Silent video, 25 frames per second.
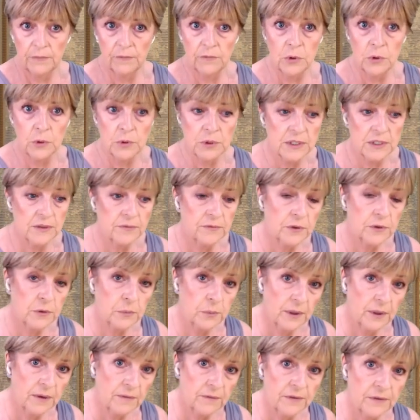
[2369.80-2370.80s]
Of course, if you
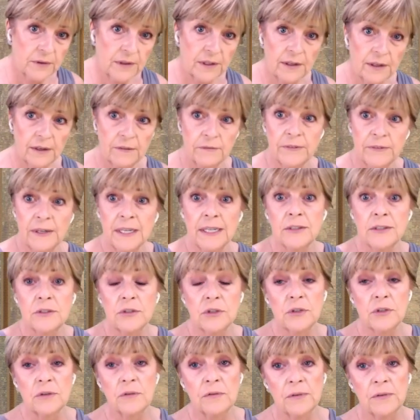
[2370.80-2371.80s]
went for the
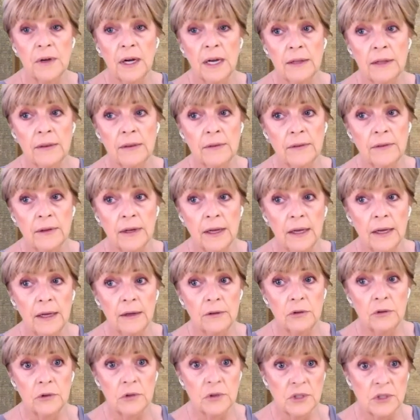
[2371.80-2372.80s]
advanced, you'll find that
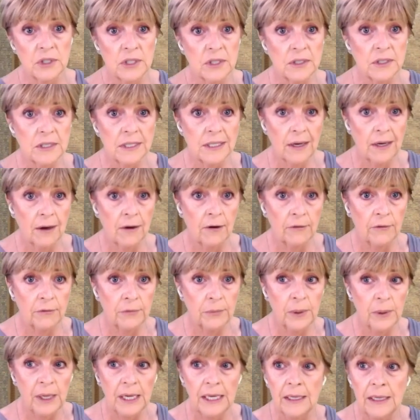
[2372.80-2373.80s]
you're starting
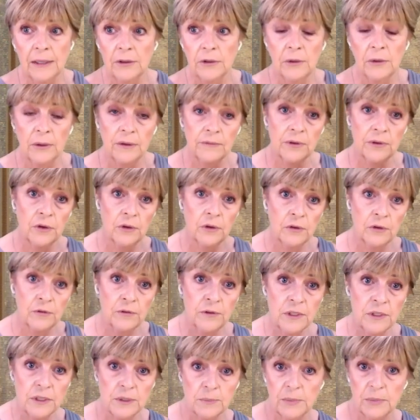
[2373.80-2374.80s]
halfway and you haven't got the
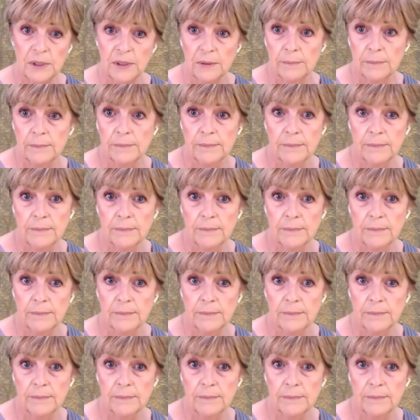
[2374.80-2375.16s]
first bit.